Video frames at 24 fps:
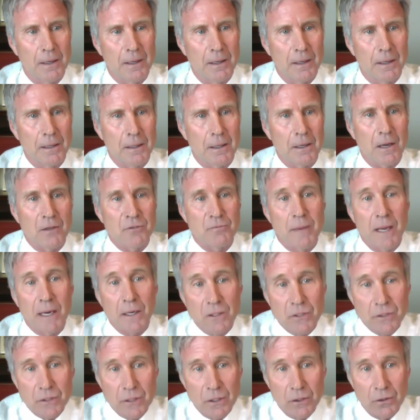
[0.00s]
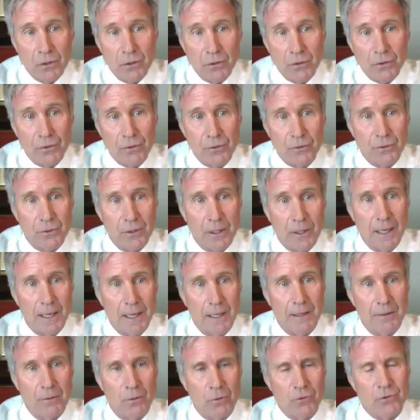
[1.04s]
cosmetic skills,
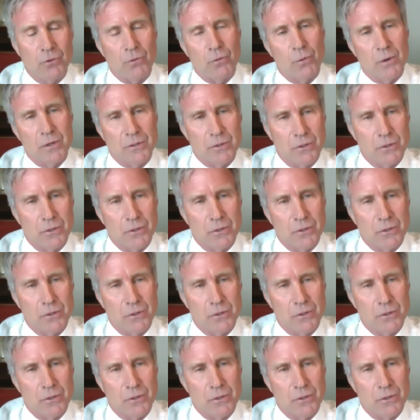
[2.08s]
and those are the ones